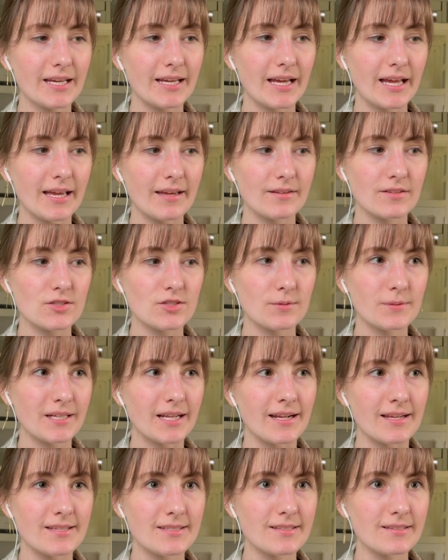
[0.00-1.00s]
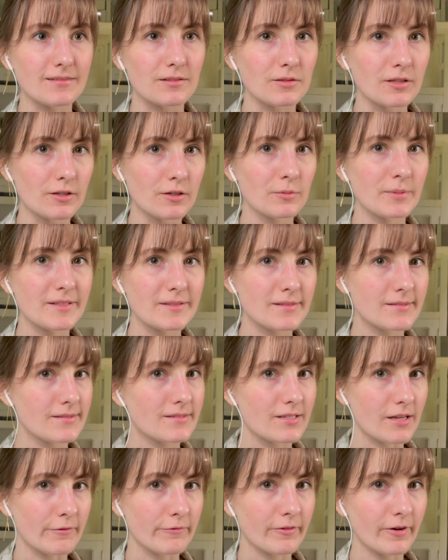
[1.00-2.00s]
and so it is a little bit
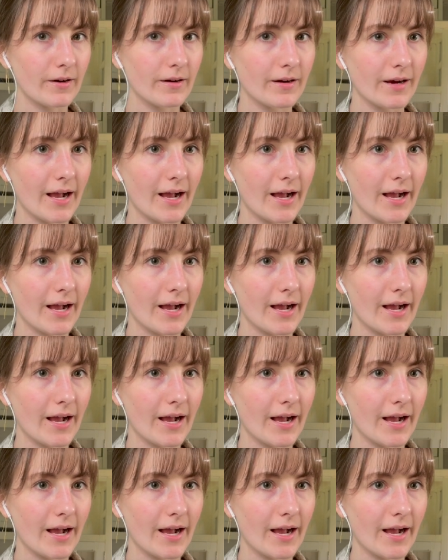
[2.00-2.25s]
stiffer